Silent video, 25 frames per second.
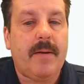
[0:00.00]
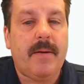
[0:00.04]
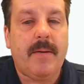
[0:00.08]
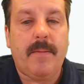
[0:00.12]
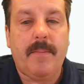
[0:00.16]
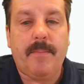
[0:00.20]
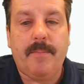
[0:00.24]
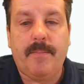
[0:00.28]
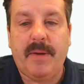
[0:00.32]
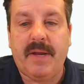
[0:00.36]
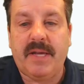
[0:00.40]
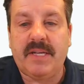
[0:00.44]

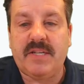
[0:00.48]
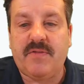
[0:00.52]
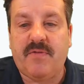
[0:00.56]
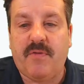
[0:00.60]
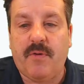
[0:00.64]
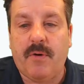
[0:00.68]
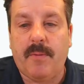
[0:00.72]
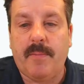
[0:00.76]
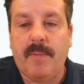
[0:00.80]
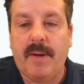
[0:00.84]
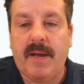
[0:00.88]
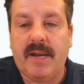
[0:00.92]
Paste
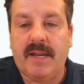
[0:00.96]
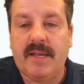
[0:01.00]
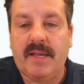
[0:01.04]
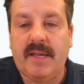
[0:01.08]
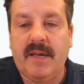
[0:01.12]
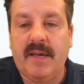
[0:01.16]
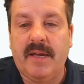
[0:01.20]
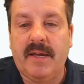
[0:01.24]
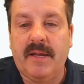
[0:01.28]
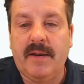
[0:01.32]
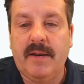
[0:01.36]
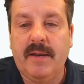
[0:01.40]
format
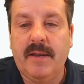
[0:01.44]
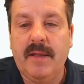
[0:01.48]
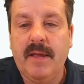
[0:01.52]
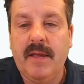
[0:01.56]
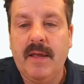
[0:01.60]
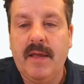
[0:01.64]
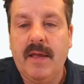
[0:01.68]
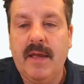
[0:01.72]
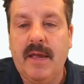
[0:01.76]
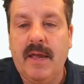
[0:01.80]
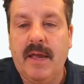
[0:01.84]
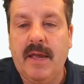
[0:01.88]
again,
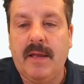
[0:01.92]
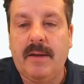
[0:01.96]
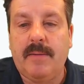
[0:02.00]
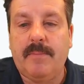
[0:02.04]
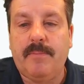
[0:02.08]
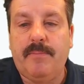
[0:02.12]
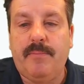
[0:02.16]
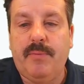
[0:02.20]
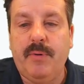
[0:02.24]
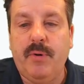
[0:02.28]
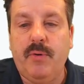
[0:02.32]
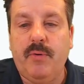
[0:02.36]

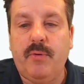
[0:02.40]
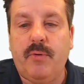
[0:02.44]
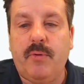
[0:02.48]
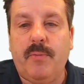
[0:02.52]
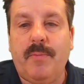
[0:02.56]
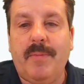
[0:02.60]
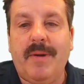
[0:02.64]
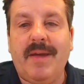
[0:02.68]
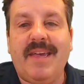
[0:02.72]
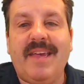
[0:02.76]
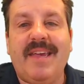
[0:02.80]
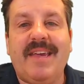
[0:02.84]
and
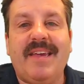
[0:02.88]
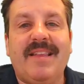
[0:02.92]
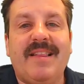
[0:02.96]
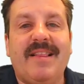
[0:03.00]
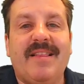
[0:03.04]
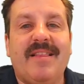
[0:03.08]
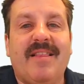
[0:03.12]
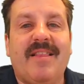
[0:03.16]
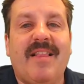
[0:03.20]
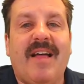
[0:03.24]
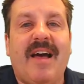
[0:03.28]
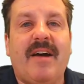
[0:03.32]
boom, it
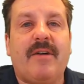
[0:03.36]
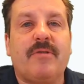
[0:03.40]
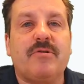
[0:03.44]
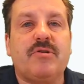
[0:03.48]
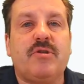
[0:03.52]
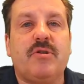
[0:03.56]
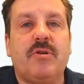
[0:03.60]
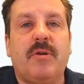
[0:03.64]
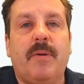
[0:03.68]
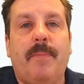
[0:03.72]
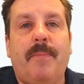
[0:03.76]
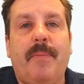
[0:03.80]

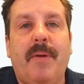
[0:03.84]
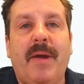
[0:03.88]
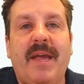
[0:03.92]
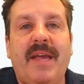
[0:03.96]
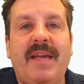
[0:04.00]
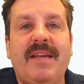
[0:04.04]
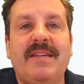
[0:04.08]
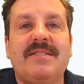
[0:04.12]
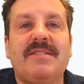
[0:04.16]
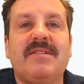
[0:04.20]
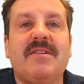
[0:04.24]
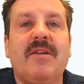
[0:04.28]
allows you to
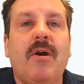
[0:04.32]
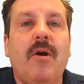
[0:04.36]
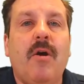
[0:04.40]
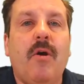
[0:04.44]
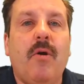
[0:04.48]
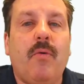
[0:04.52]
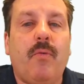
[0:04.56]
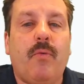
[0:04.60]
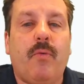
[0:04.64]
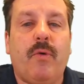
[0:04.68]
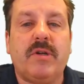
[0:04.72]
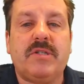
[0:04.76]
paste
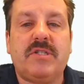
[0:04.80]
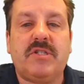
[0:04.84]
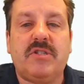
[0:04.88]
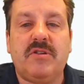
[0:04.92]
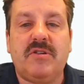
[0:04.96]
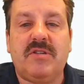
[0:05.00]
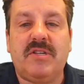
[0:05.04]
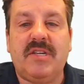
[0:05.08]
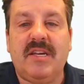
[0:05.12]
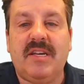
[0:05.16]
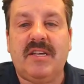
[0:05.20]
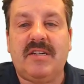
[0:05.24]
what
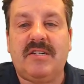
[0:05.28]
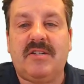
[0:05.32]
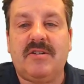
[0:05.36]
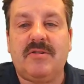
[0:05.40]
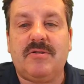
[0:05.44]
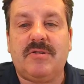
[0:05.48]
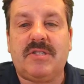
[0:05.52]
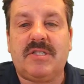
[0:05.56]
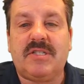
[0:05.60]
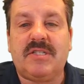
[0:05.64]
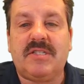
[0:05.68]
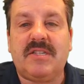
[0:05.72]
you did
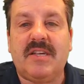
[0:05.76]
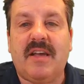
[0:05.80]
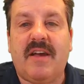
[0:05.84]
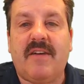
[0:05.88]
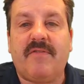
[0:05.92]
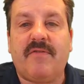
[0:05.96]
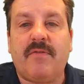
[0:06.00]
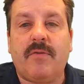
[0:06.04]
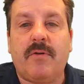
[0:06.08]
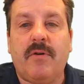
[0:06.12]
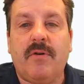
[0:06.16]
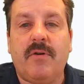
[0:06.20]
to
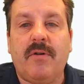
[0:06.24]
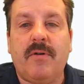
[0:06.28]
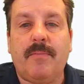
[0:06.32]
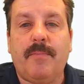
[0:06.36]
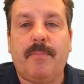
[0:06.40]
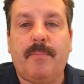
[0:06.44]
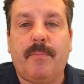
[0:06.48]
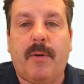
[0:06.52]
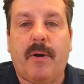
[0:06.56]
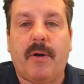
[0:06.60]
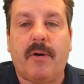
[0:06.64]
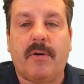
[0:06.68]
several
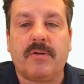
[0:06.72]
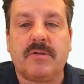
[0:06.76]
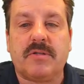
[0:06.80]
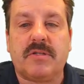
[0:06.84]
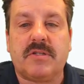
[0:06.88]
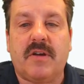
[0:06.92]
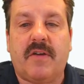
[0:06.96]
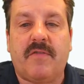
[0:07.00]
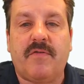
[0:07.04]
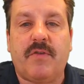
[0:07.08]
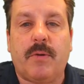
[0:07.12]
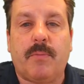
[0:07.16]

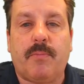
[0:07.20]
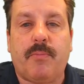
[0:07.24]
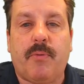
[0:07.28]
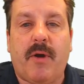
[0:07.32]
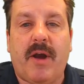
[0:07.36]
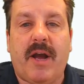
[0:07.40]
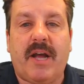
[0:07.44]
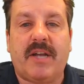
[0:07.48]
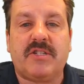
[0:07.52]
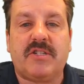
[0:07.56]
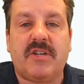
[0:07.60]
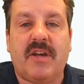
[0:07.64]
parts of your
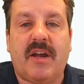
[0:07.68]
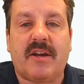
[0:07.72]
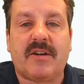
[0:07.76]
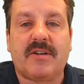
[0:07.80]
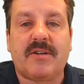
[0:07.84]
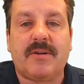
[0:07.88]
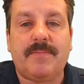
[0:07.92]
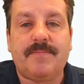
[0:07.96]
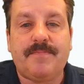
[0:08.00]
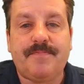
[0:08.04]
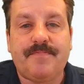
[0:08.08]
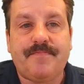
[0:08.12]

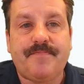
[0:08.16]
project.